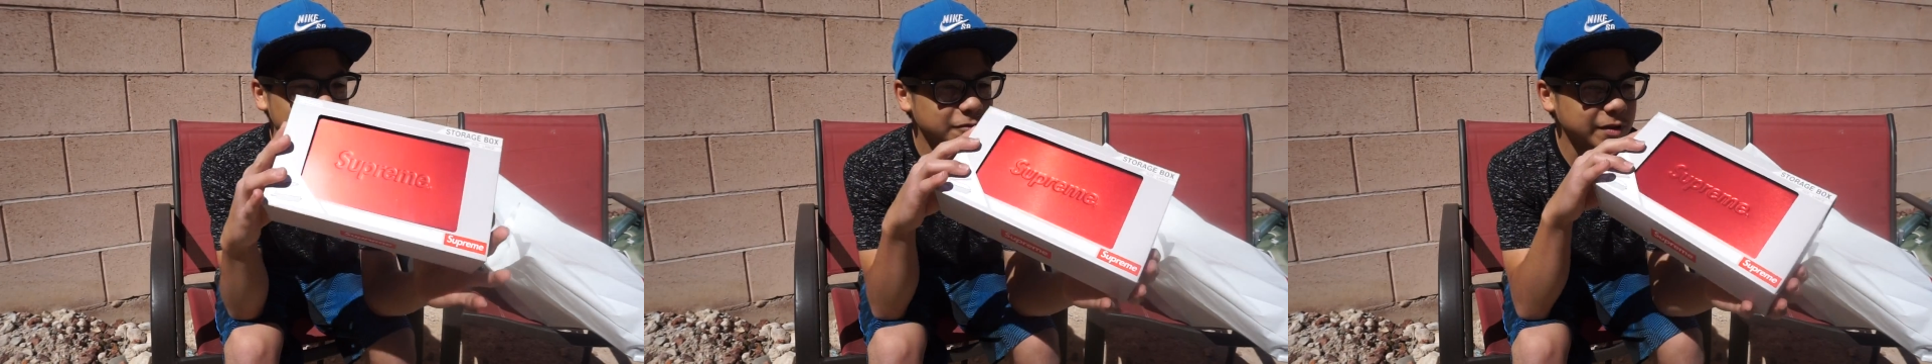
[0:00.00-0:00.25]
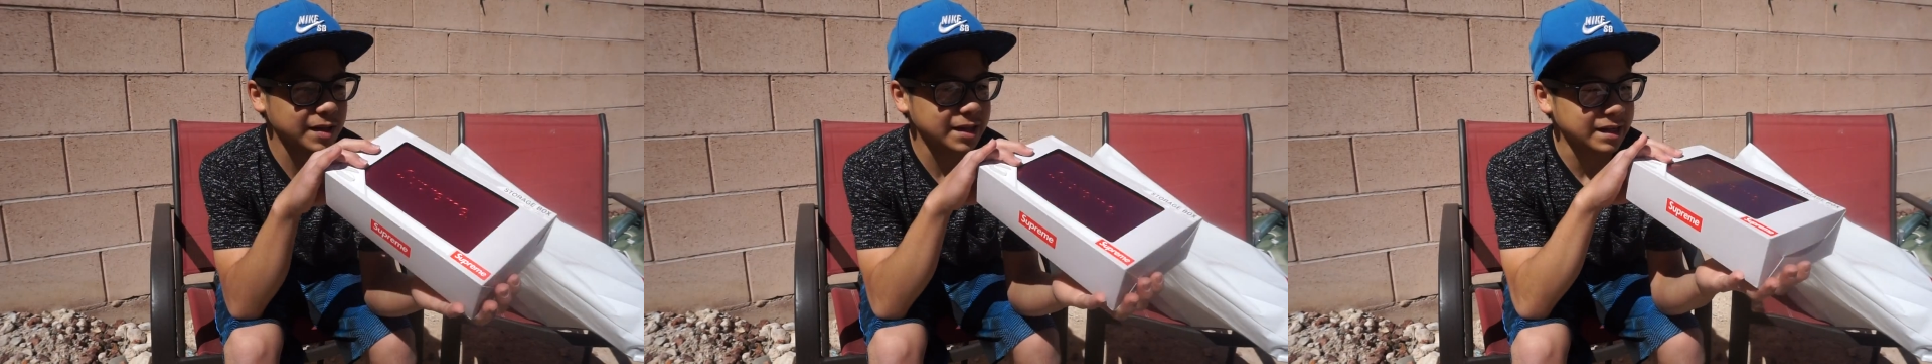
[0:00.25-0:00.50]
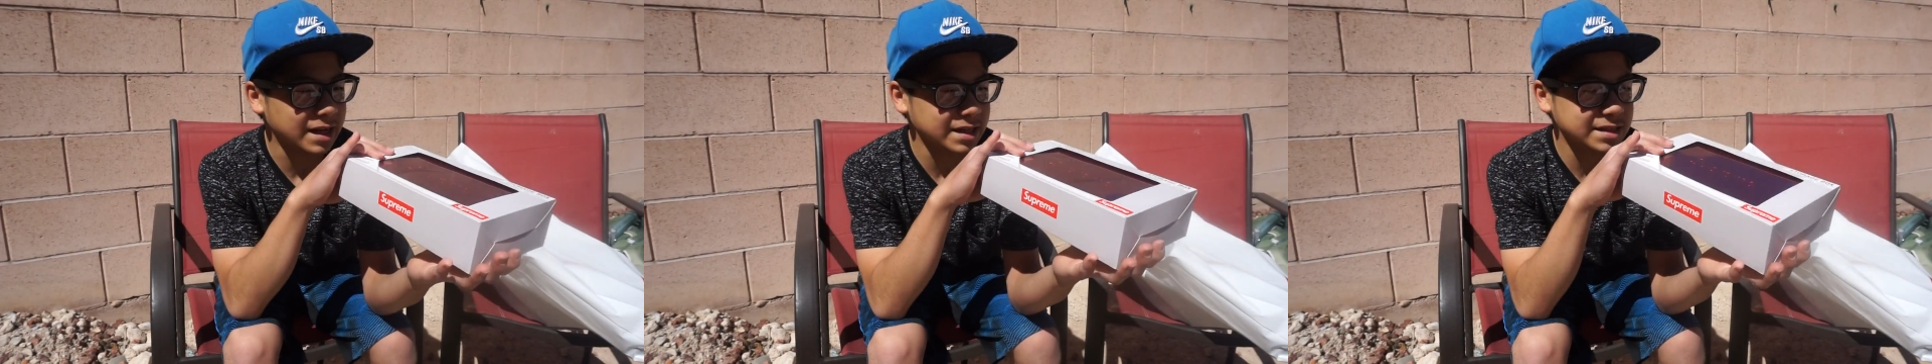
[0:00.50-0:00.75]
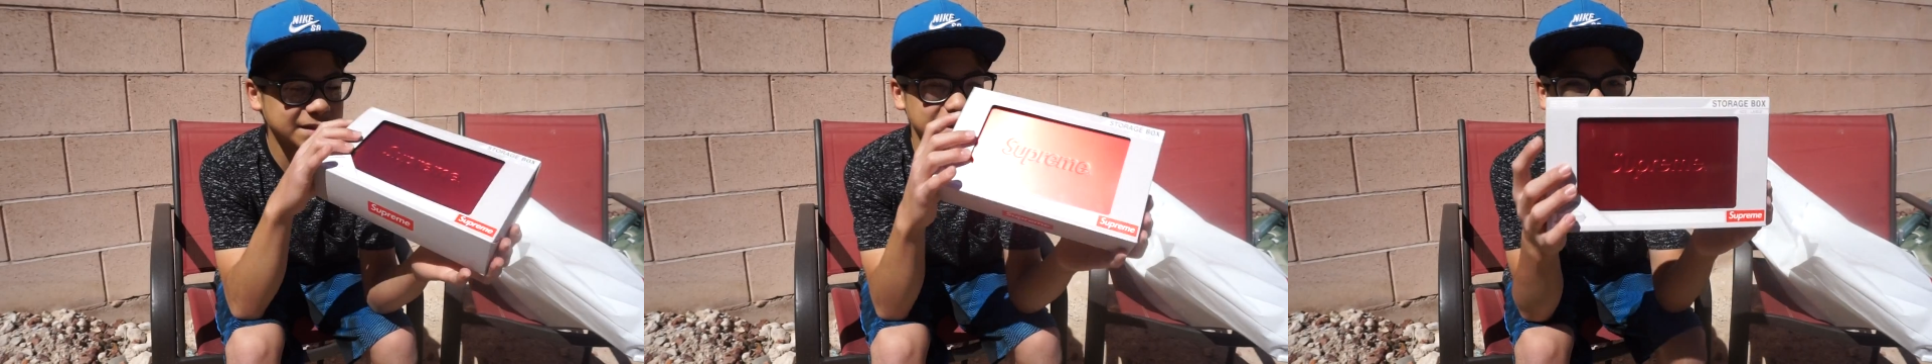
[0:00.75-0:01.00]
Really
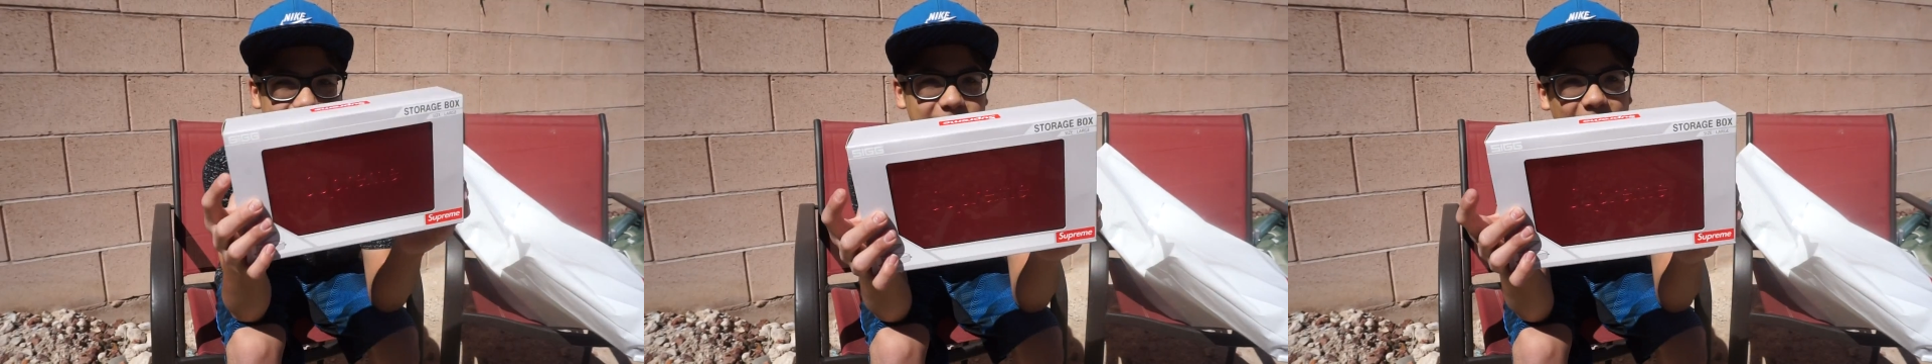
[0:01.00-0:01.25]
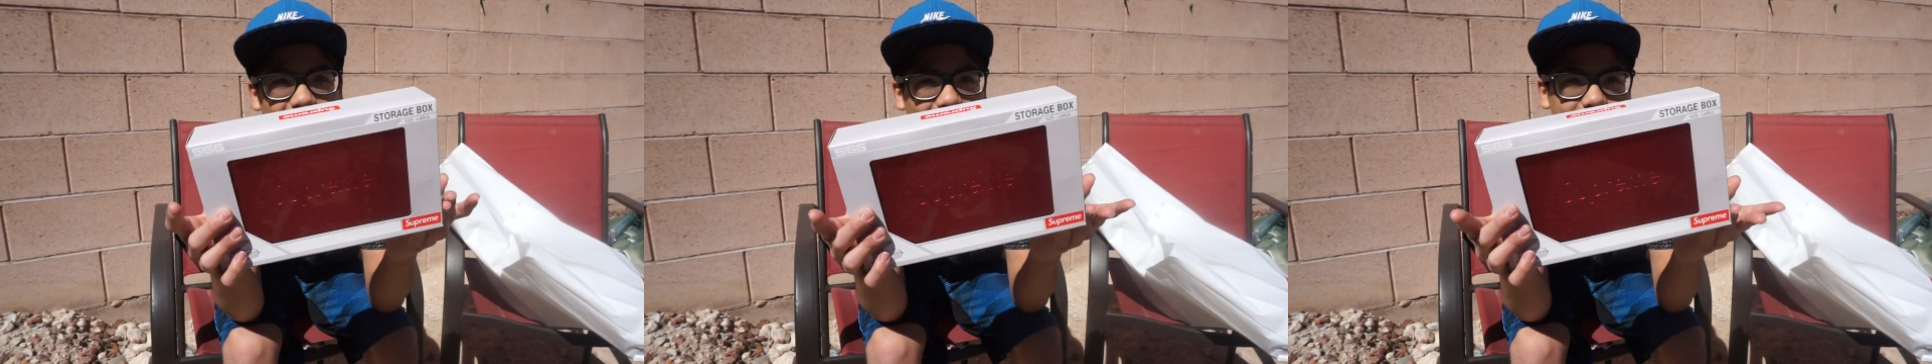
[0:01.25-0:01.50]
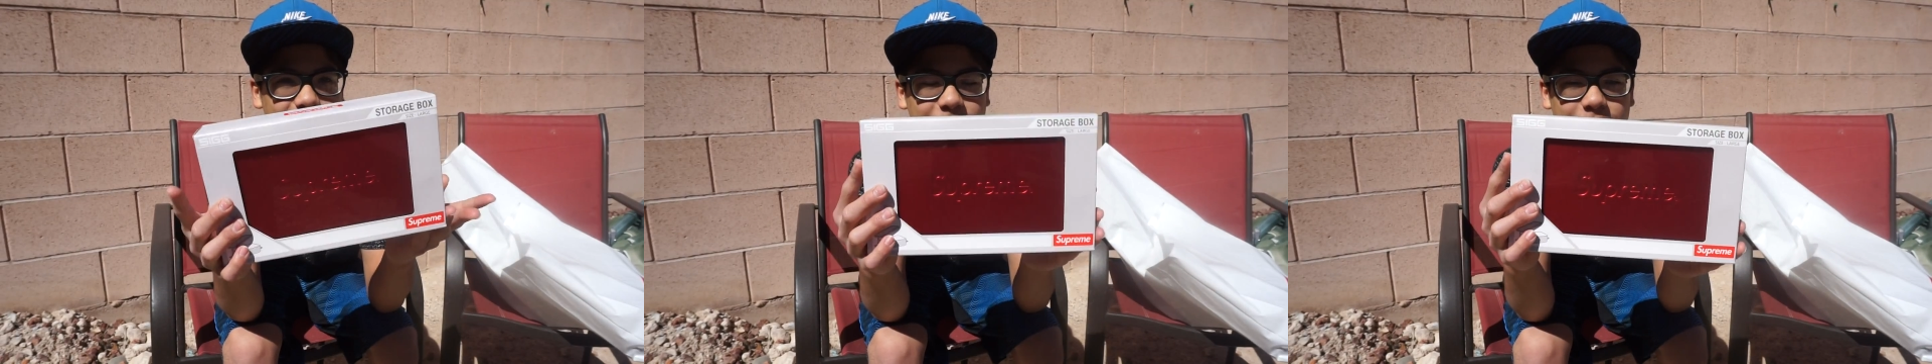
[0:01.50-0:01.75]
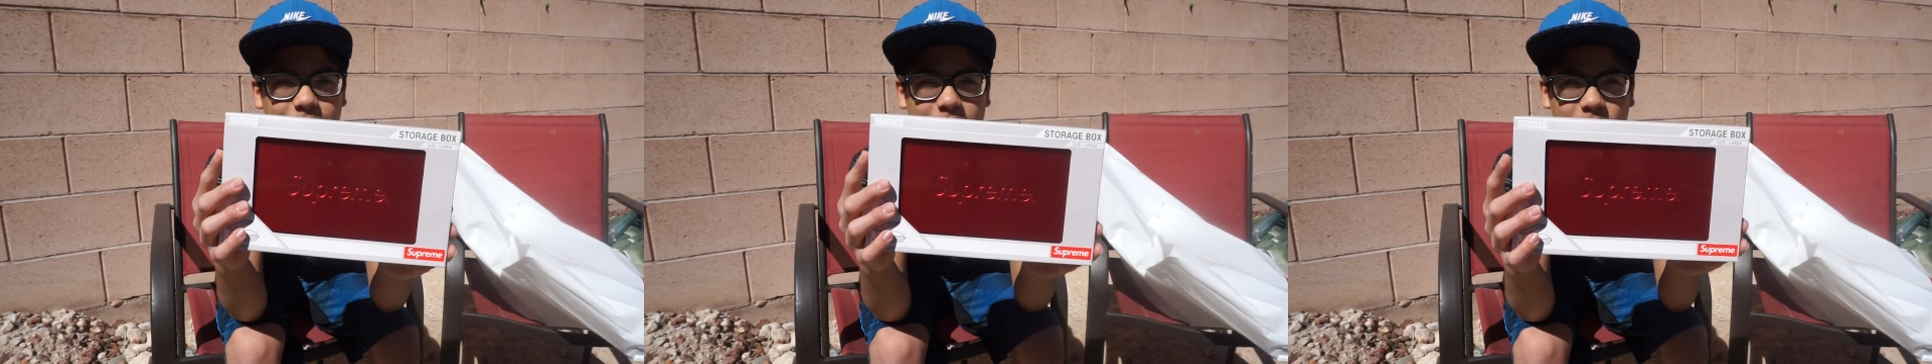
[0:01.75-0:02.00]
nice just to have in
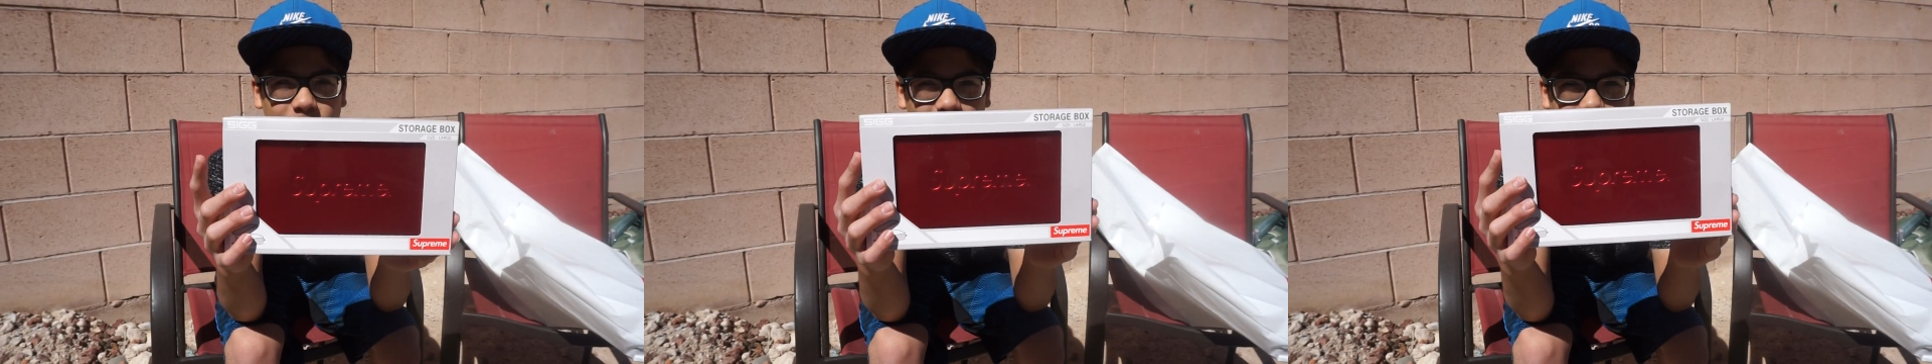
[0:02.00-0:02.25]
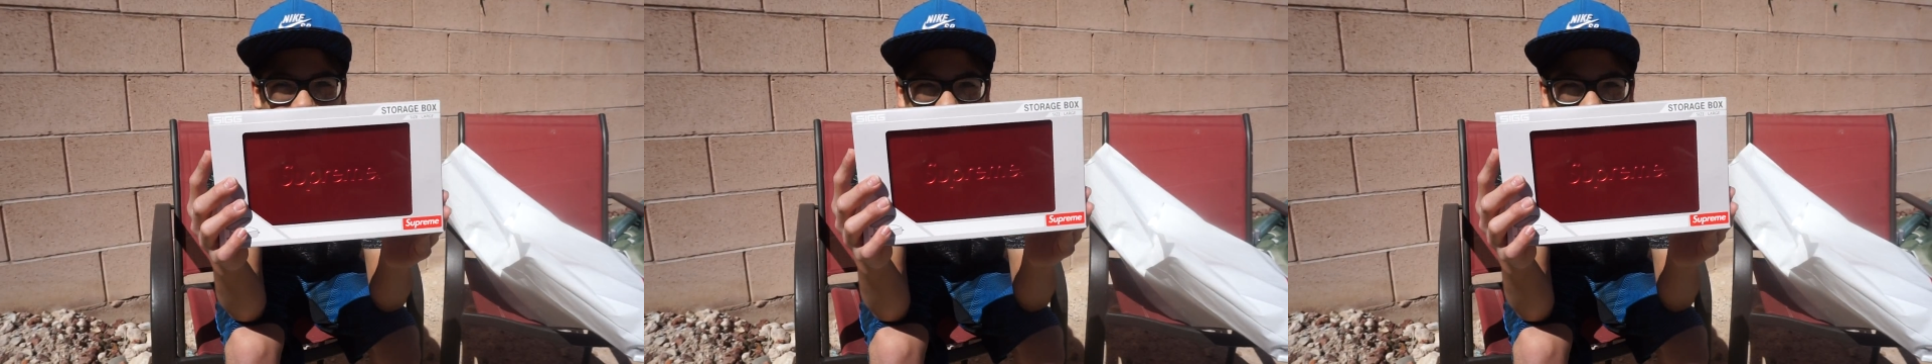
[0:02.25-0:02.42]
your room or